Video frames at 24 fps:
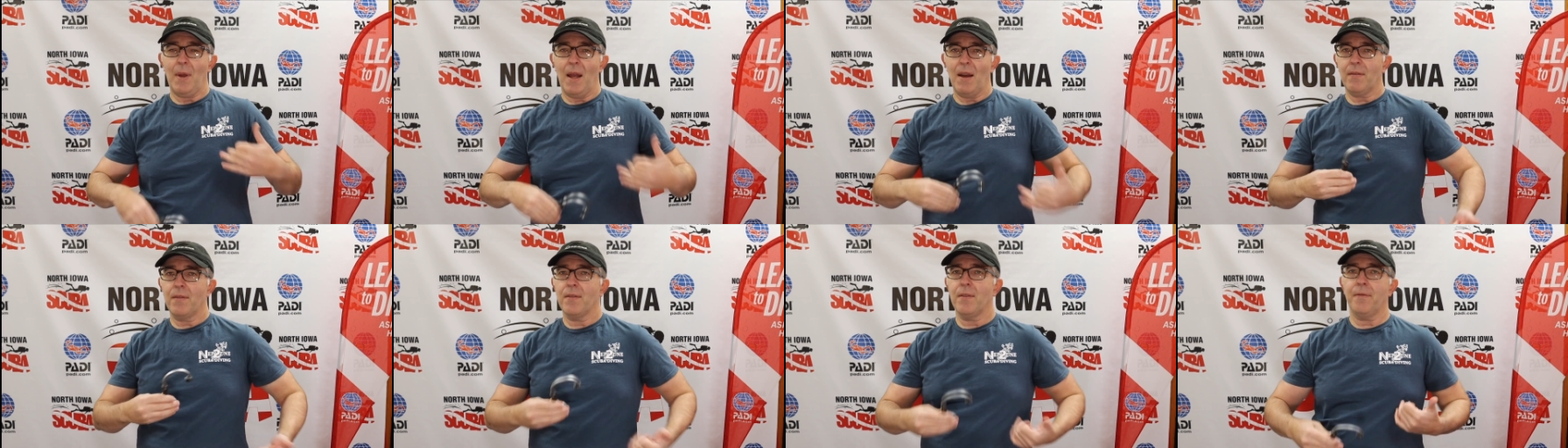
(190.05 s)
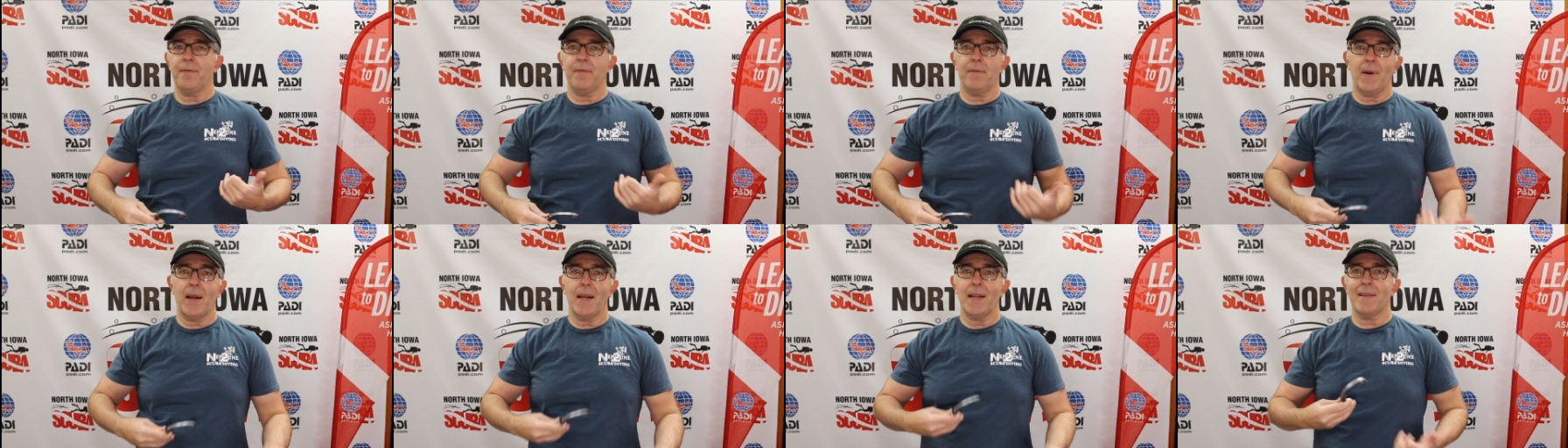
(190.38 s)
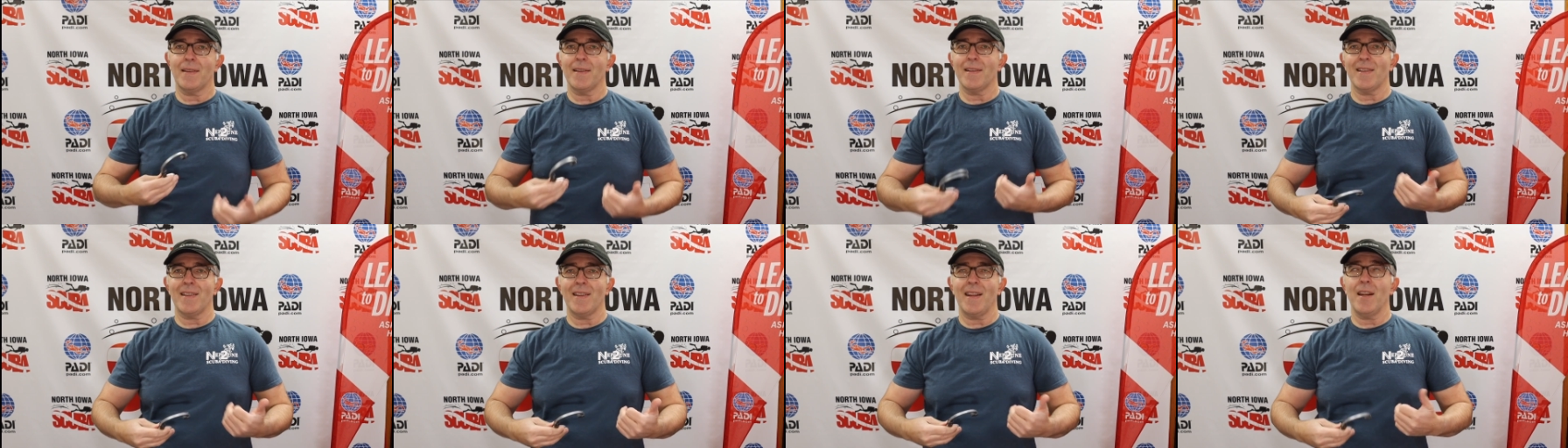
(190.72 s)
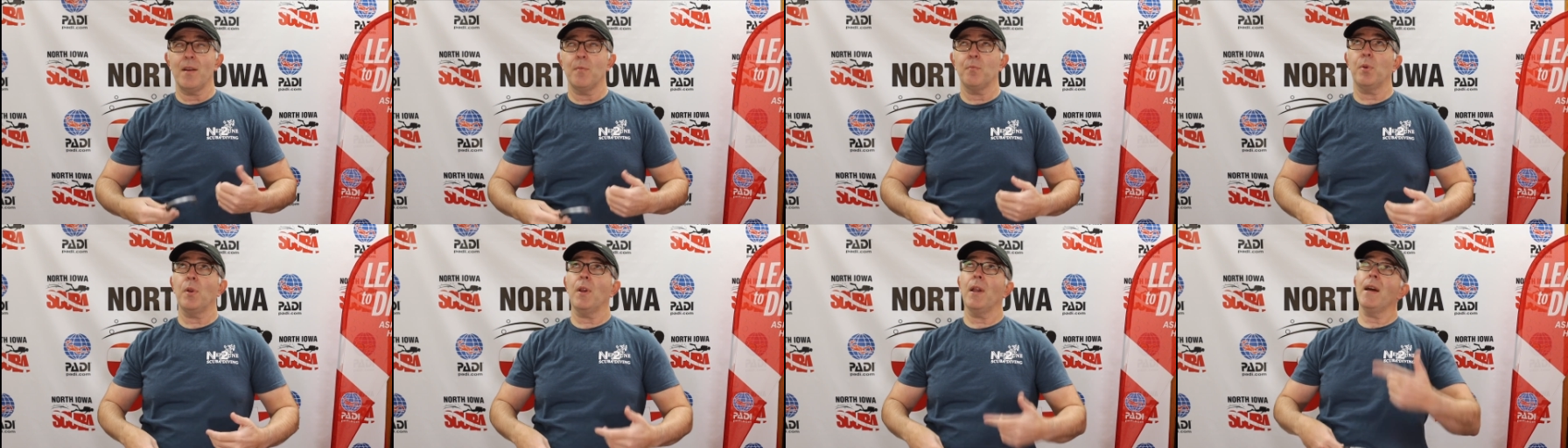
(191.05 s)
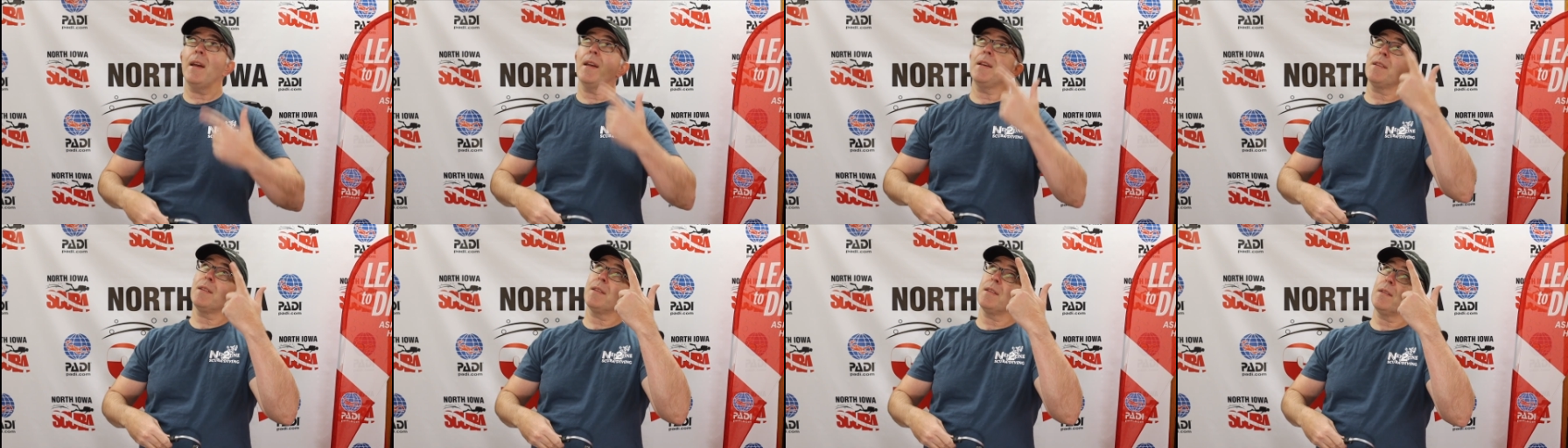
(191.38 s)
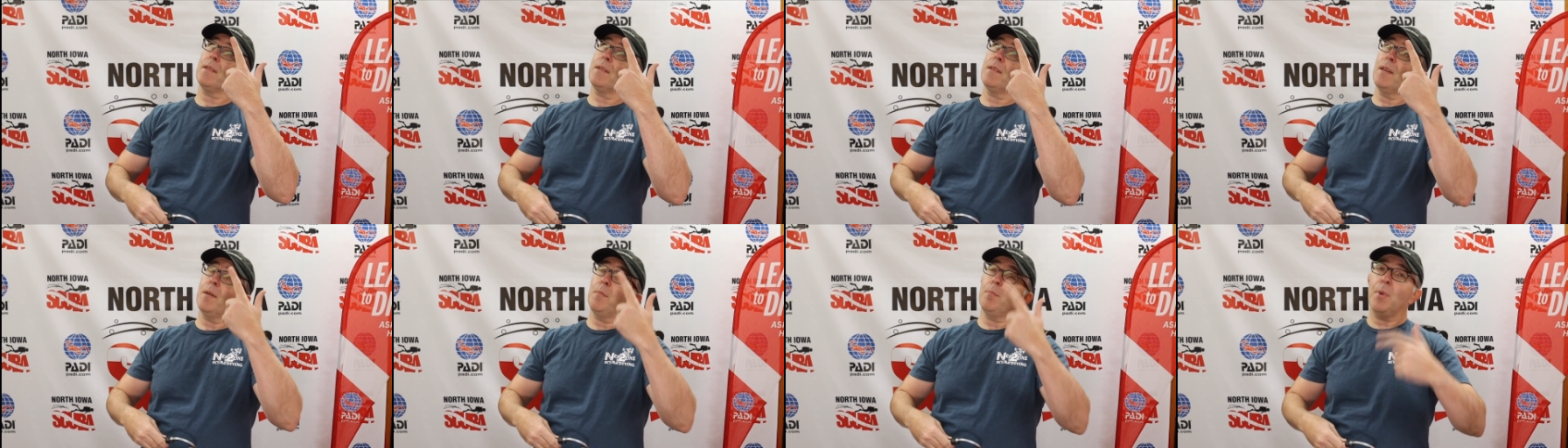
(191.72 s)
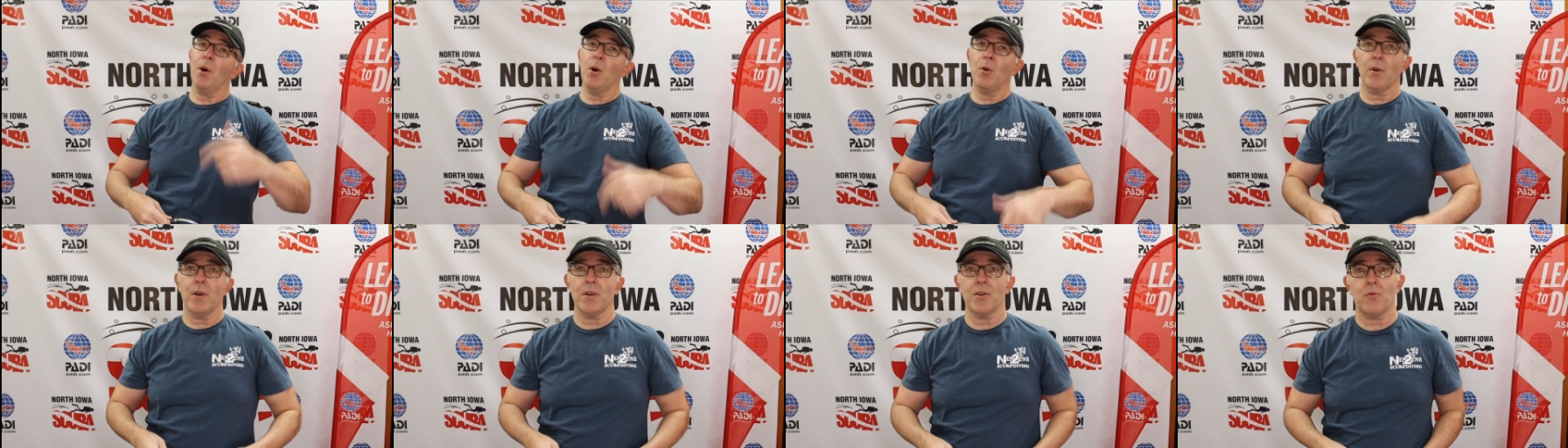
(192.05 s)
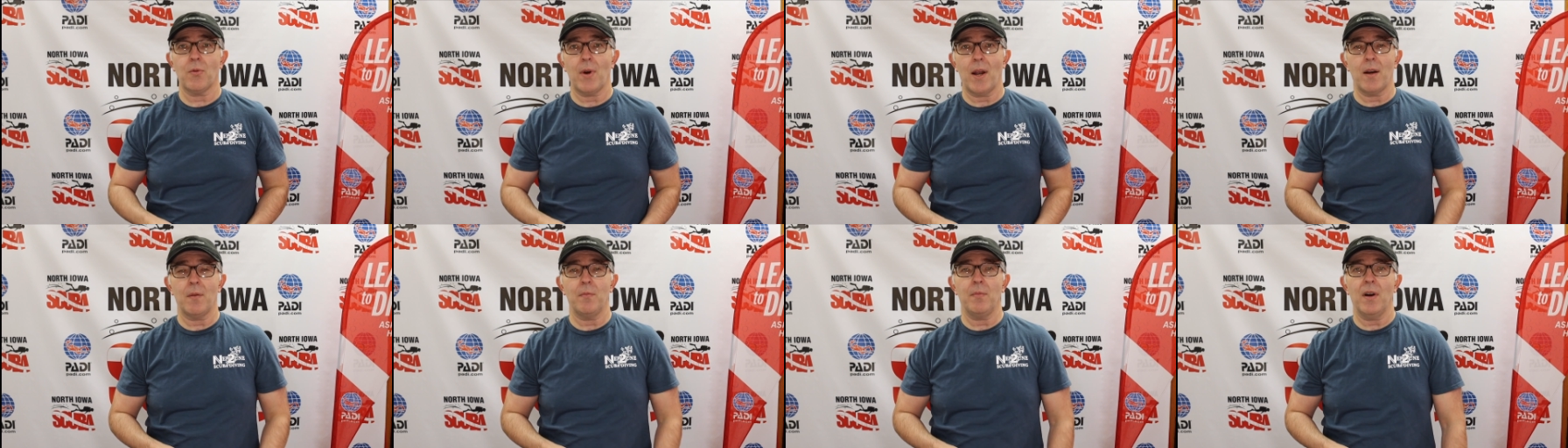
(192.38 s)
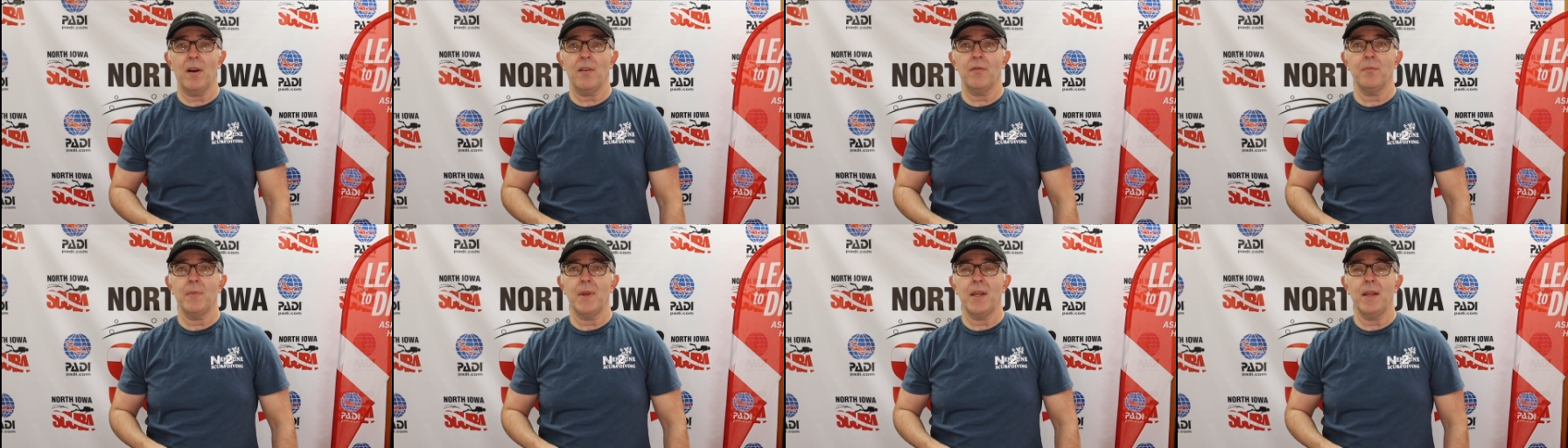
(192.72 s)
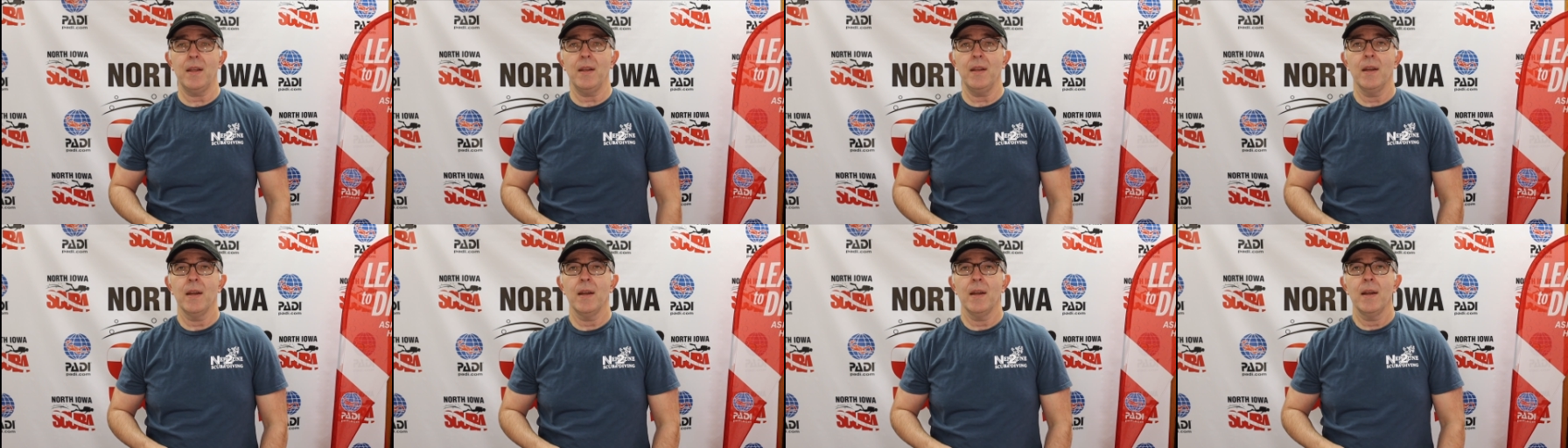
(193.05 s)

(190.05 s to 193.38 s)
having a fight to stay in place, the boat is right above me,